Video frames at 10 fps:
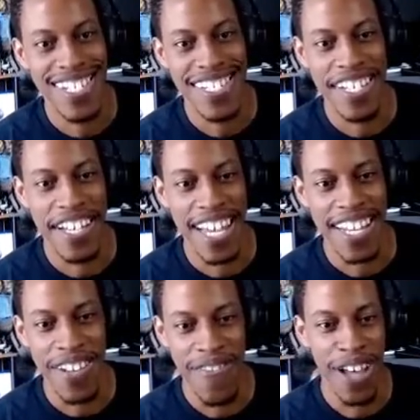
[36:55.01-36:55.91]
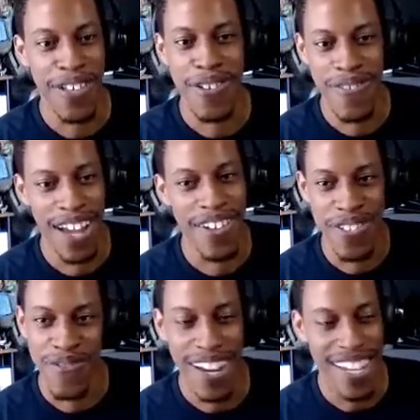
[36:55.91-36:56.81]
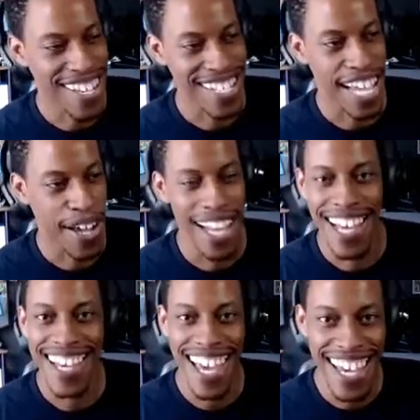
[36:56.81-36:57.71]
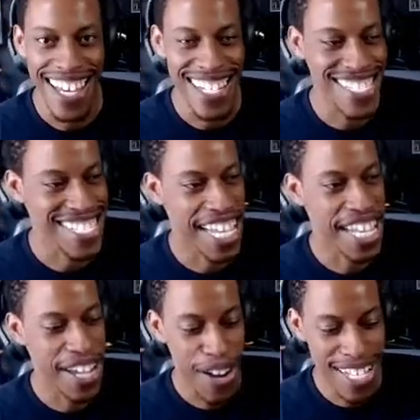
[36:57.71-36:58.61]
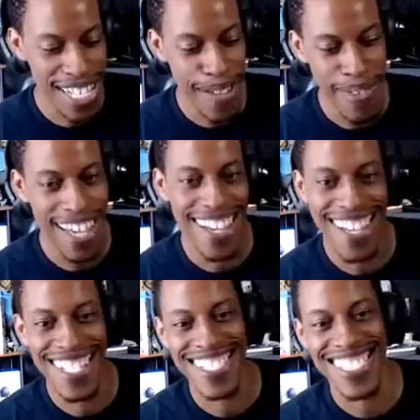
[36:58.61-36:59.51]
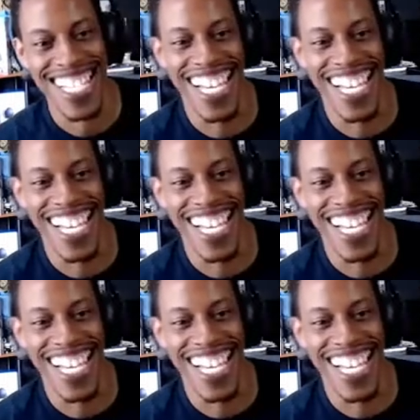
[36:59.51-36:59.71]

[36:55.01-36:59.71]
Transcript: Like, I need to follow you around, just write things down. I like eggs. I like all types of eggs.